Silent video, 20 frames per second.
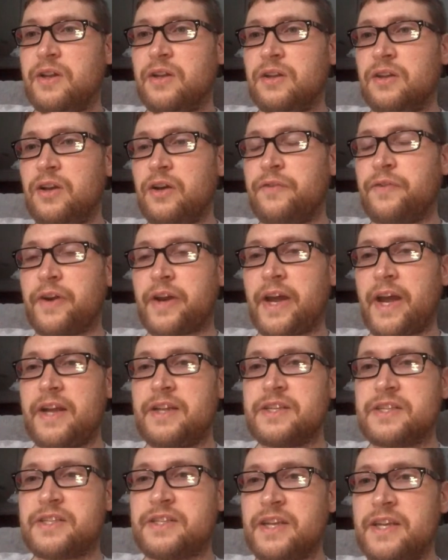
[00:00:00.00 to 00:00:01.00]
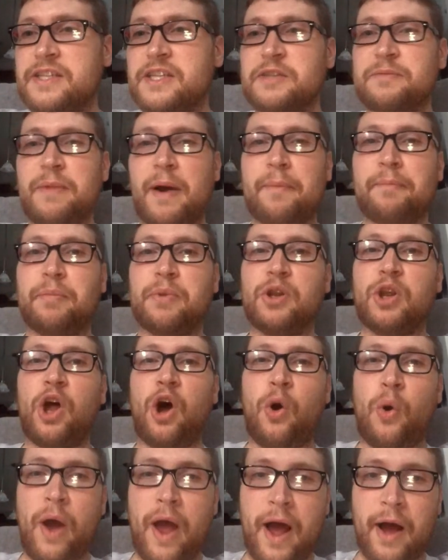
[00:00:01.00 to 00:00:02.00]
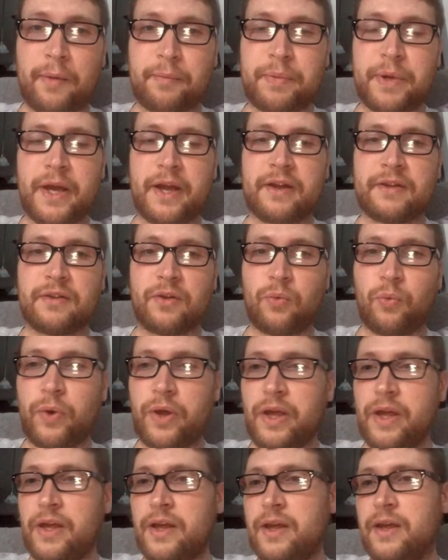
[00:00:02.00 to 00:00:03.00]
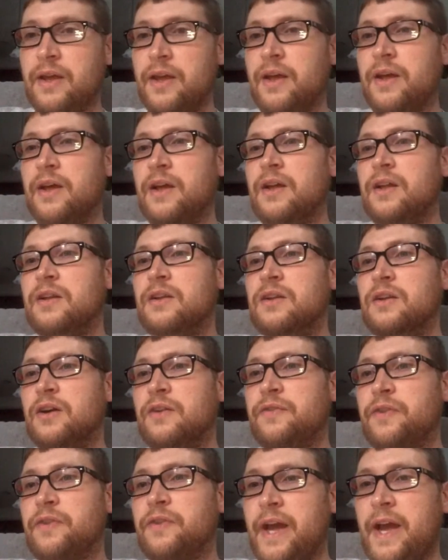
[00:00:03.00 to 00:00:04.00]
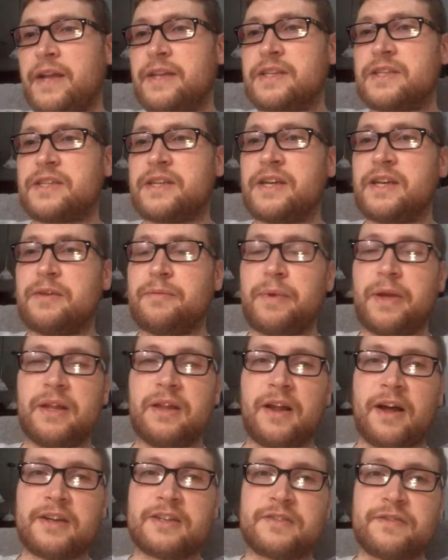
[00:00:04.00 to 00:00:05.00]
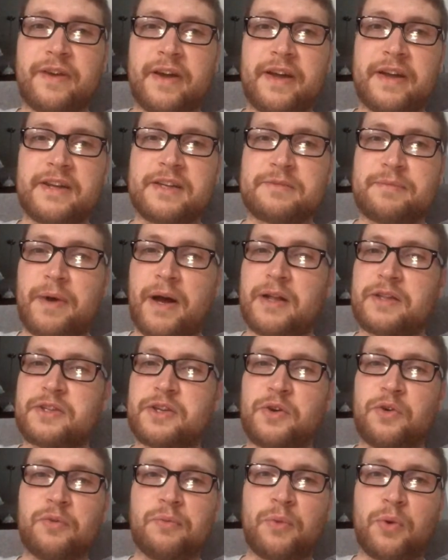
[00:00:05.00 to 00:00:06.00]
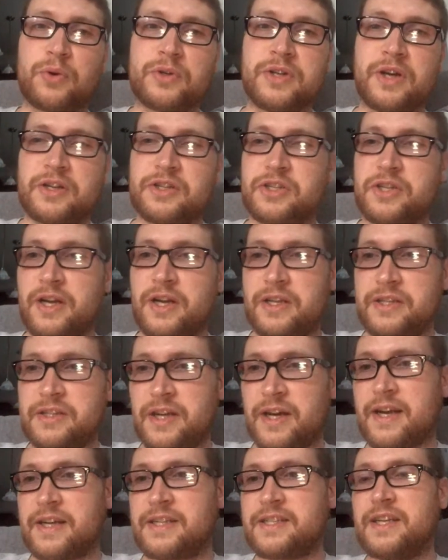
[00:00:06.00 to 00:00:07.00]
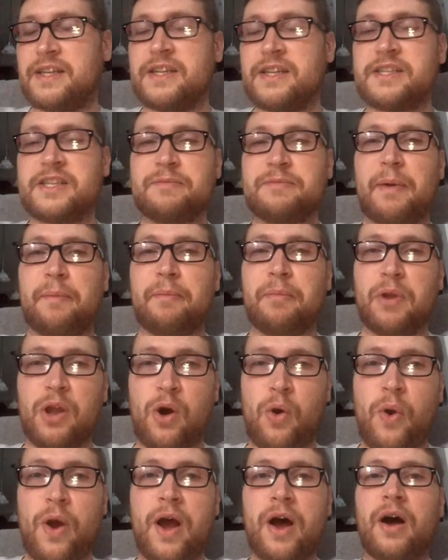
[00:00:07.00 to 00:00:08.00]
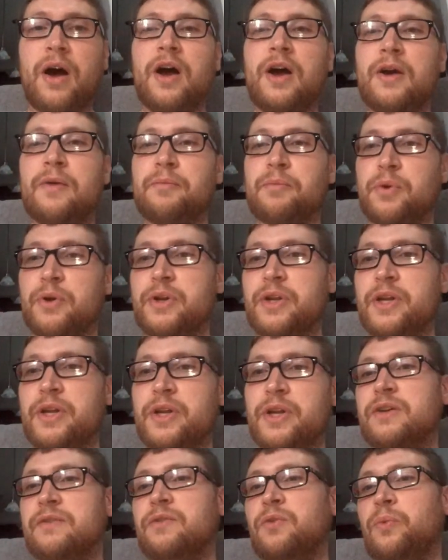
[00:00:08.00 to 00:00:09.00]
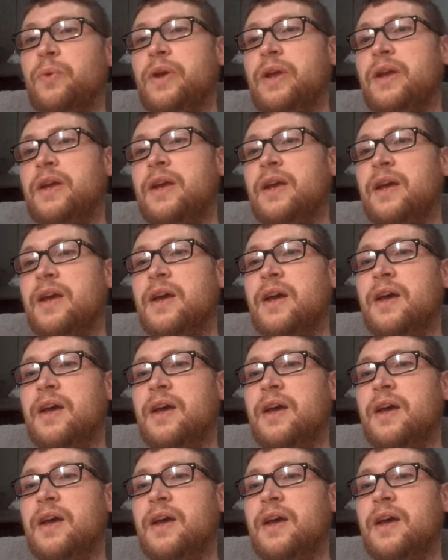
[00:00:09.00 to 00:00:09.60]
Look for Kansas. This is my blowout pick of the week. Look for Kansas City to beat Las Vegas by 2 or more touchdowns. Like I said, this is my blowout prediction of the week.